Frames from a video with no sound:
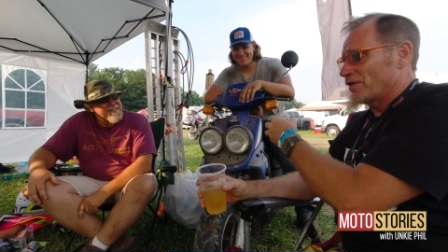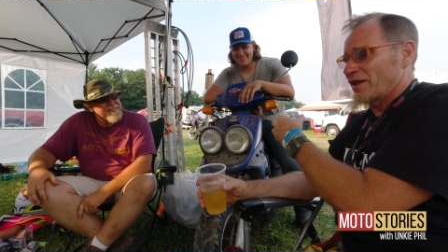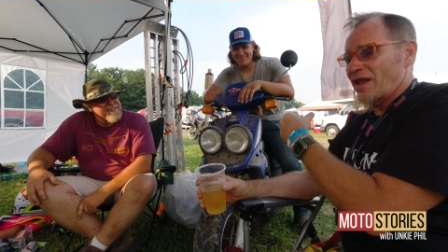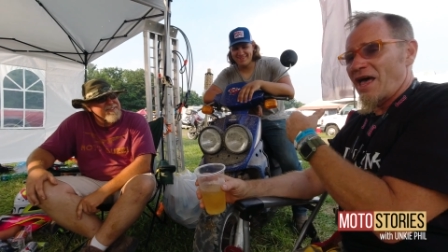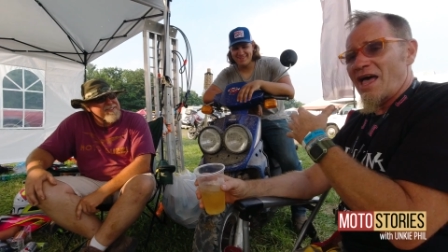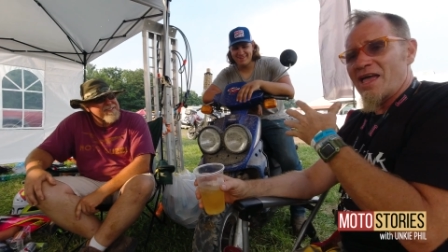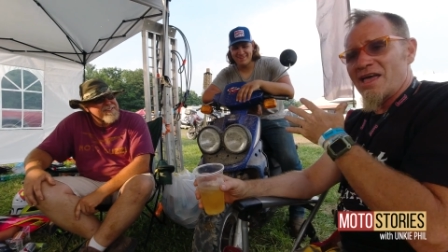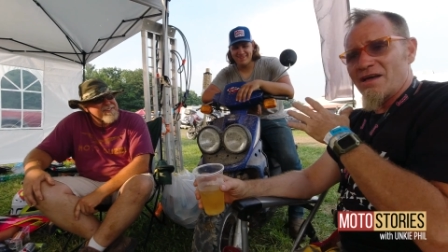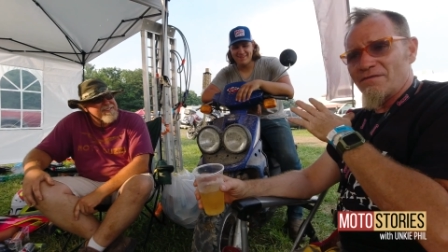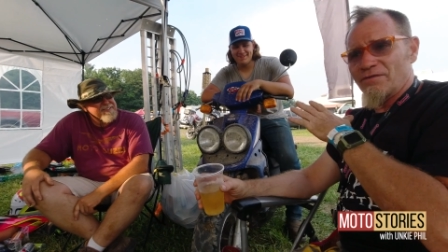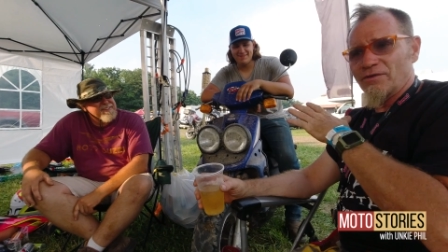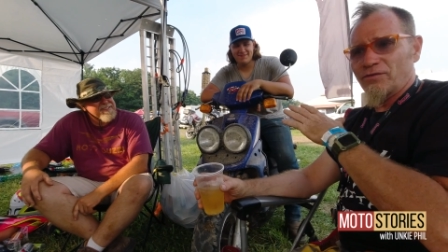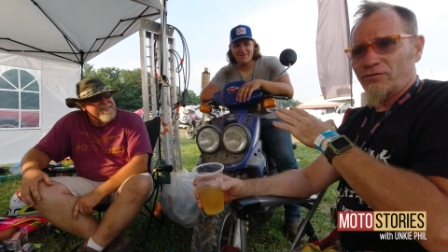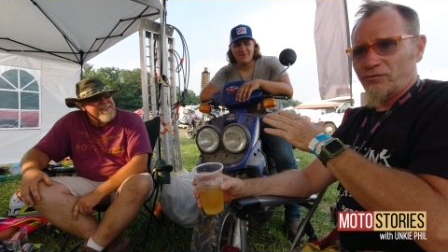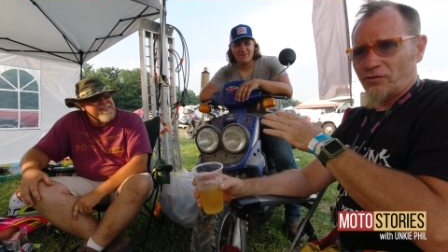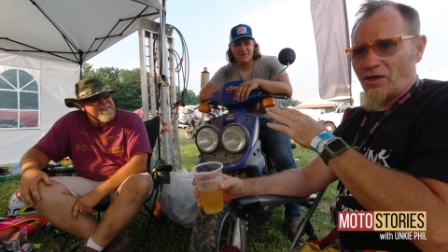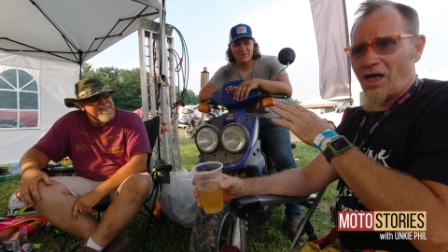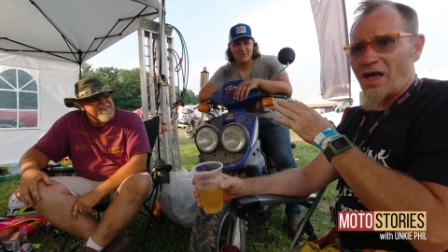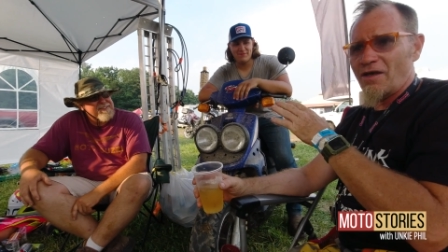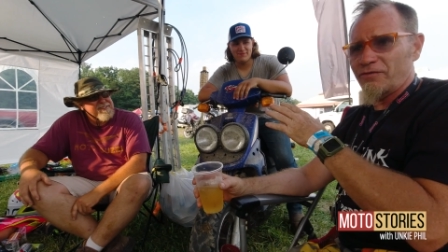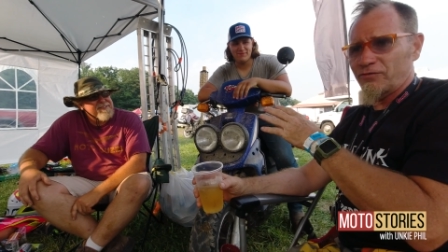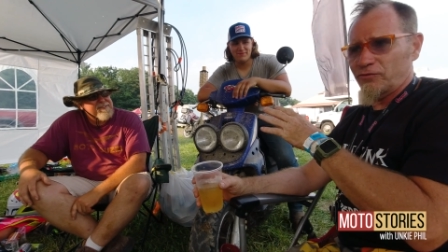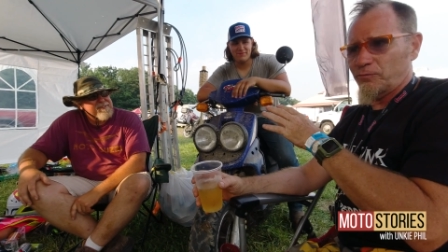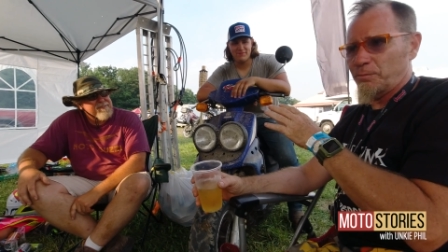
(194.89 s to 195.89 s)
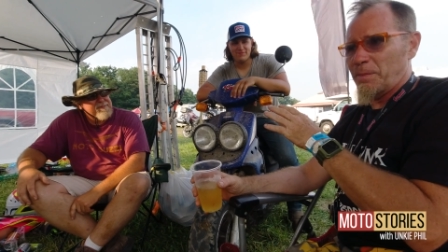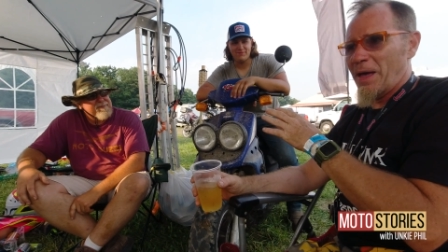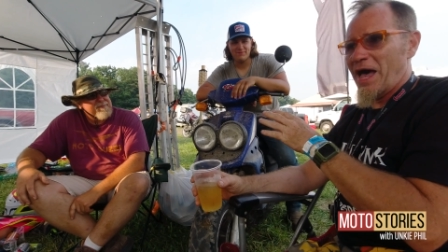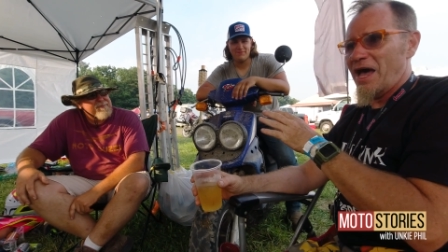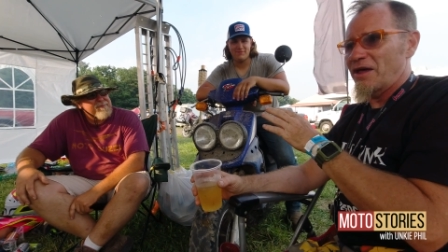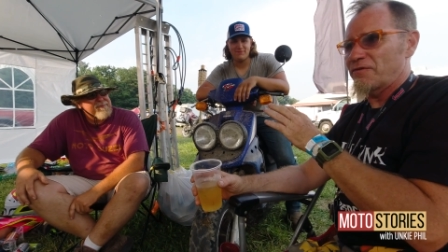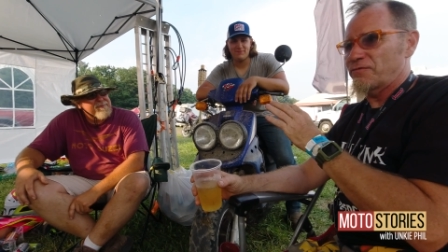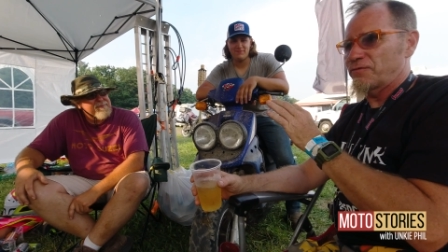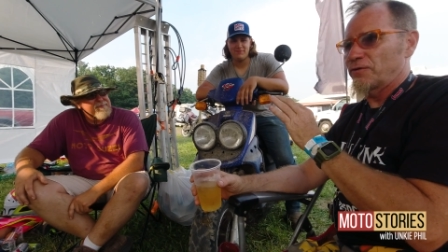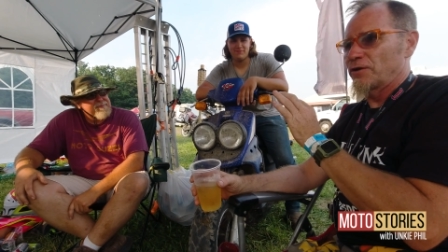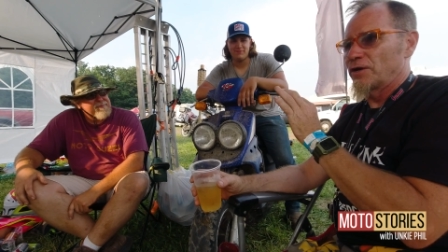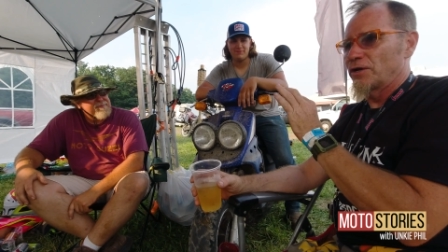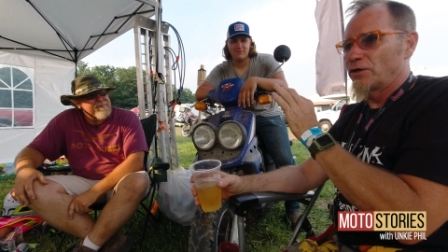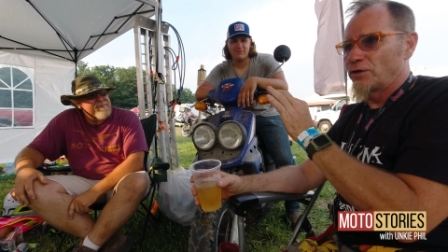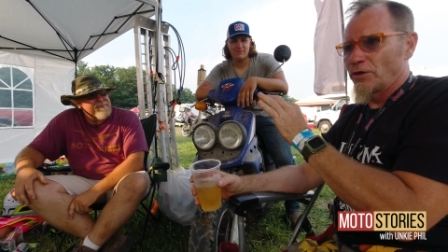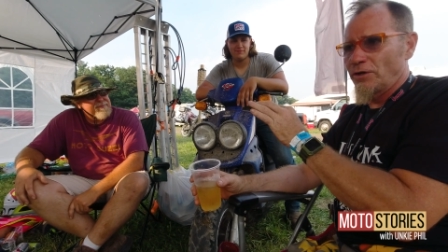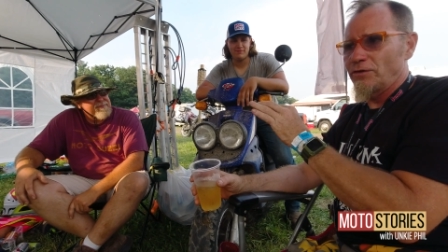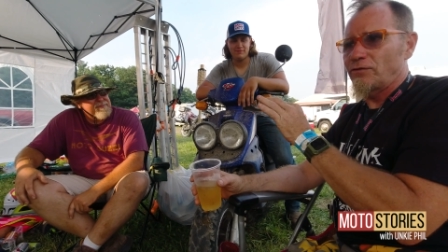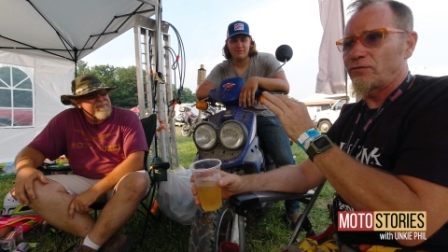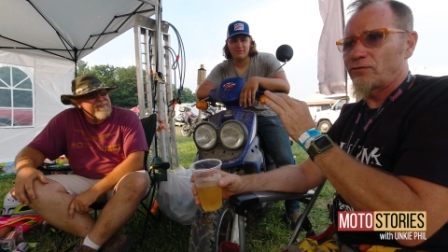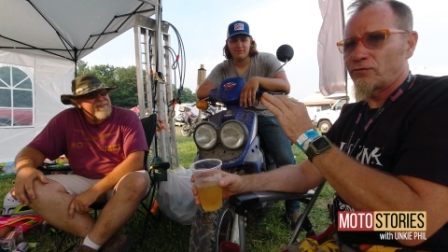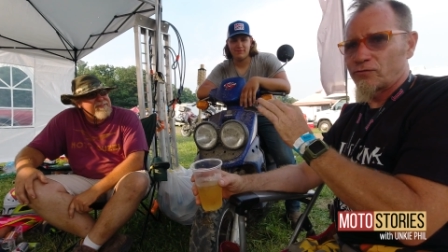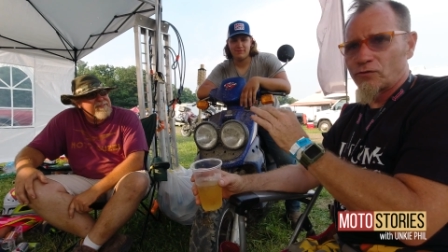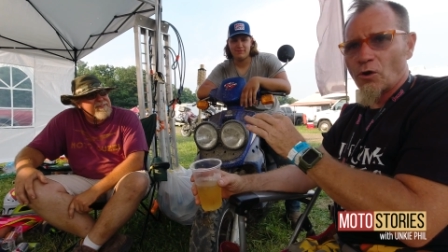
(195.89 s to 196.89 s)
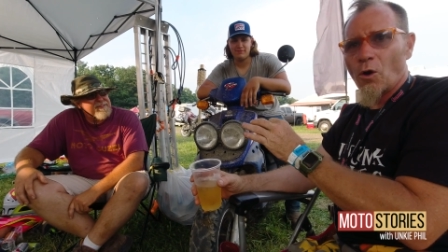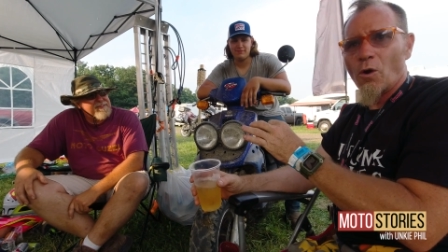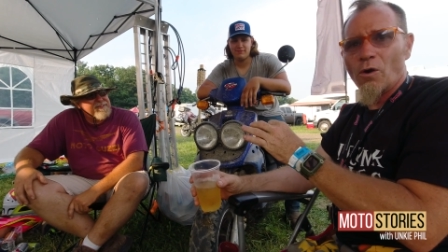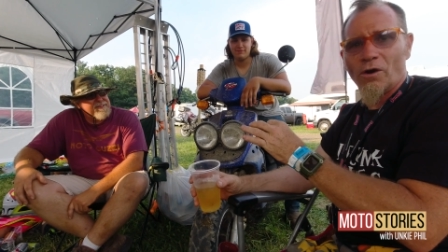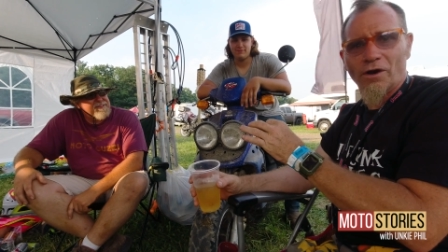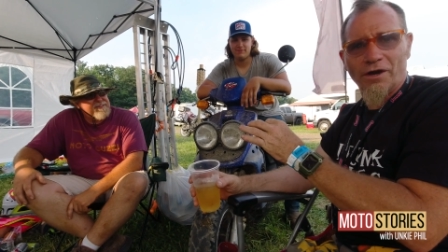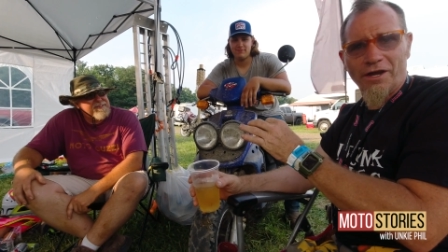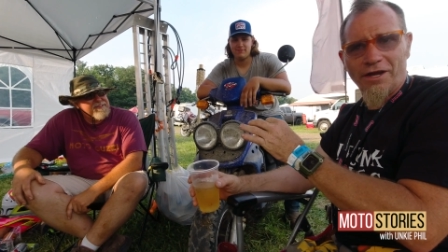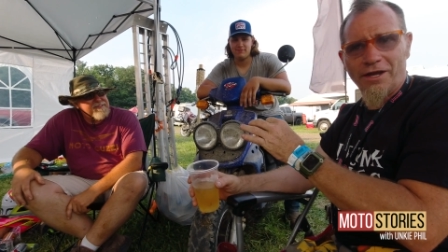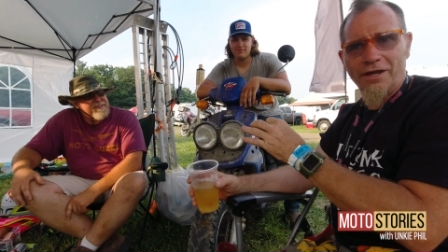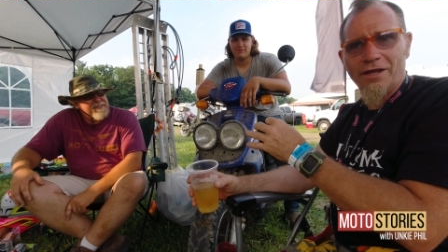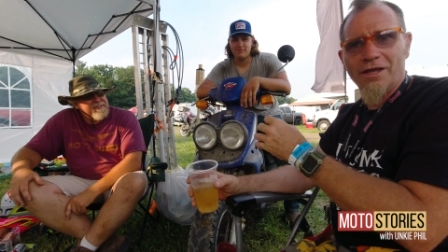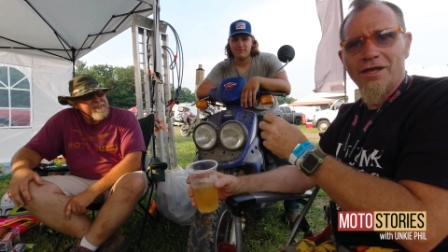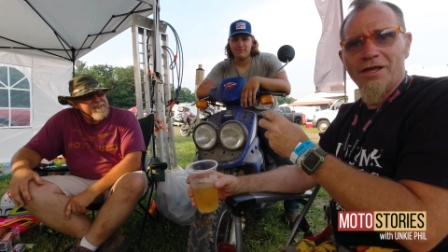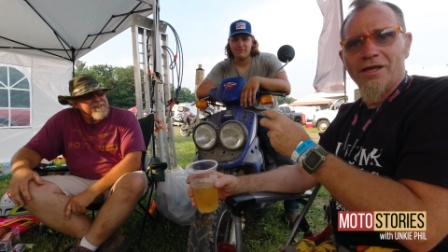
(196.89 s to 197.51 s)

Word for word: that I have a soft spot for a good story